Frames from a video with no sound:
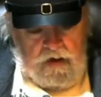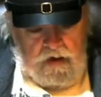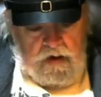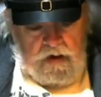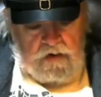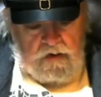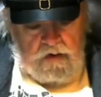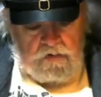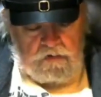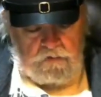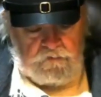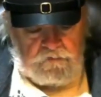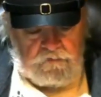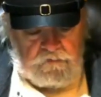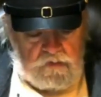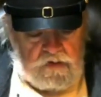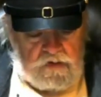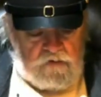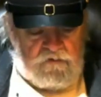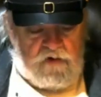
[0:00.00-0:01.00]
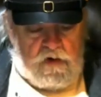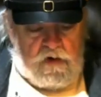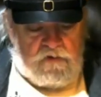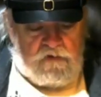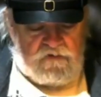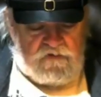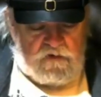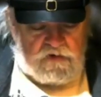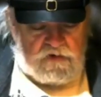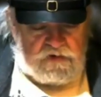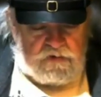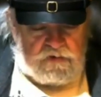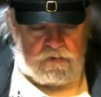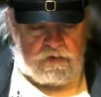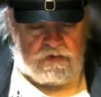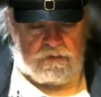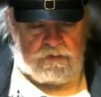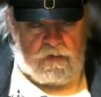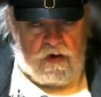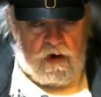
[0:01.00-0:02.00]
And the very first
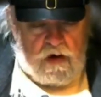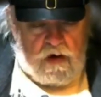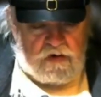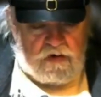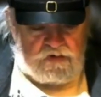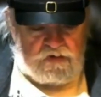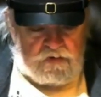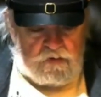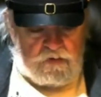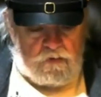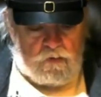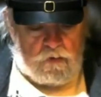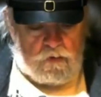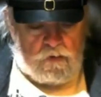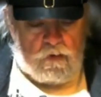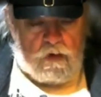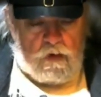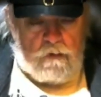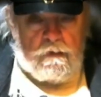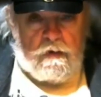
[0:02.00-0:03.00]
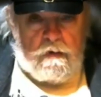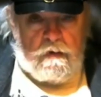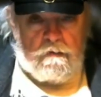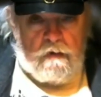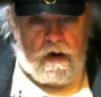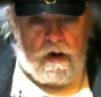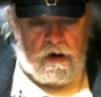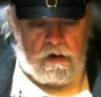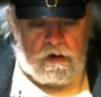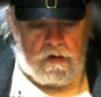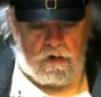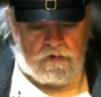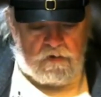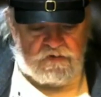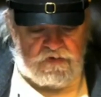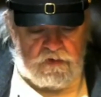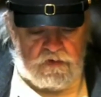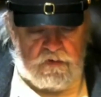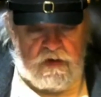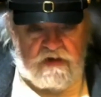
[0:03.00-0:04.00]
response would have been mine
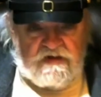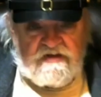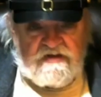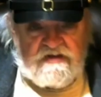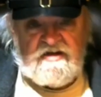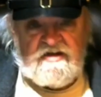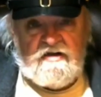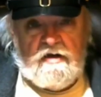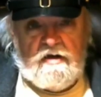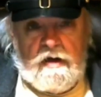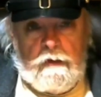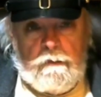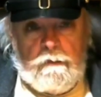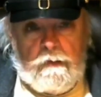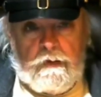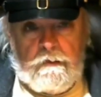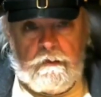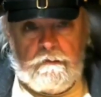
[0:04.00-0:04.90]
also, and that's sleep.